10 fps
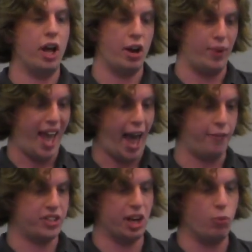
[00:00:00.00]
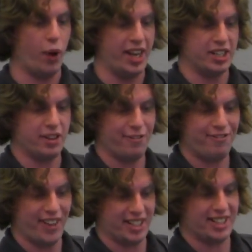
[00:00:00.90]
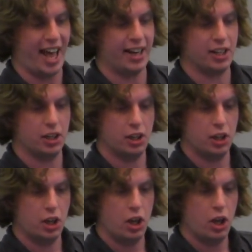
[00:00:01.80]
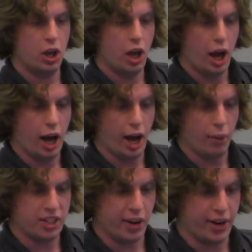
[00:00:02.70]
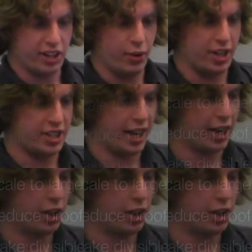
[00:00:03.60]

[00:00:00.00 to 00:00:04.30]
And we have some ways to fix that, uh, which I will get to in a second.